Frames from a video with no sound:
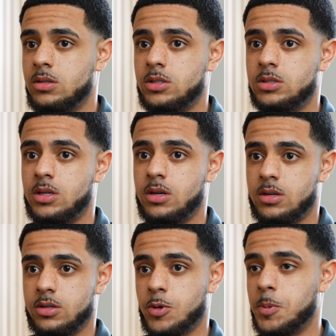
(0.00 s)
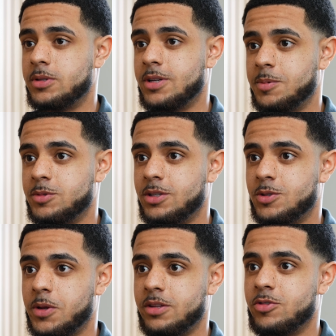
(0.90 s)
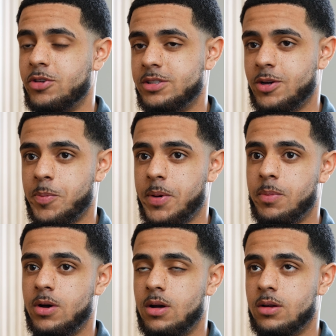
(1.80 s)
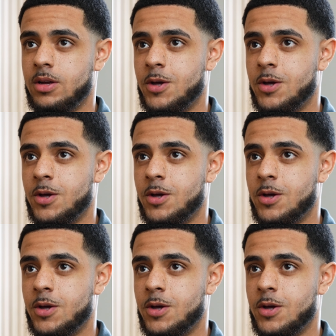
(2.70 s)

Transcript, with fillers: There's a couple of times in the 23s, I remember